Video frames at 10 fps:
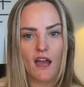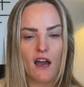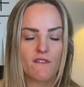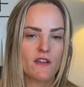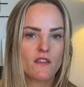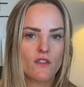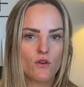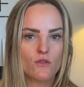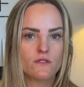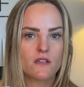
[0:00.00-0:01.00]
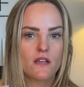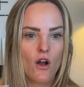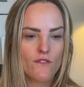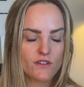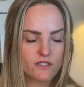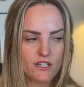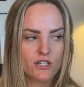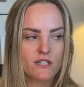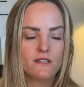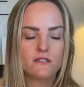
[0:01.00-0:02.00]
having those
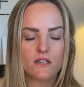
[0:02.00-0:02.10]
conversations